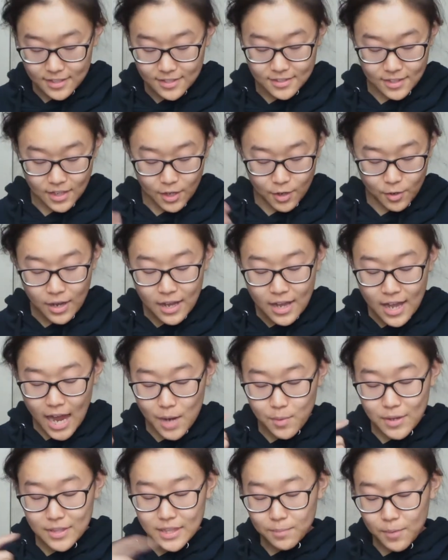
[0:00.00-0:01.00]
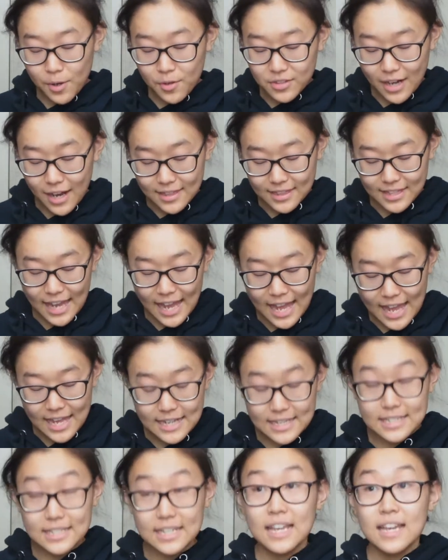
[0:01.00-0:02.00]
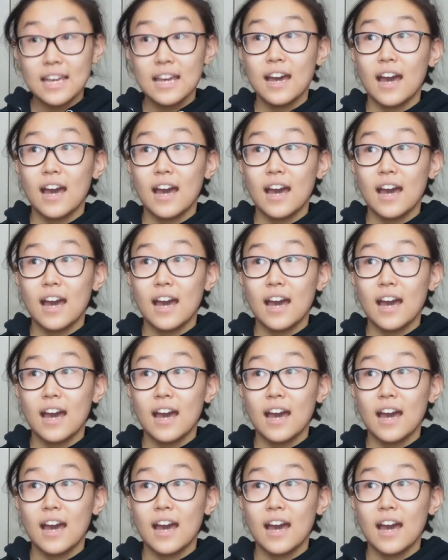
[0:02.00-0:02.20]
So I read They Both Die at the End.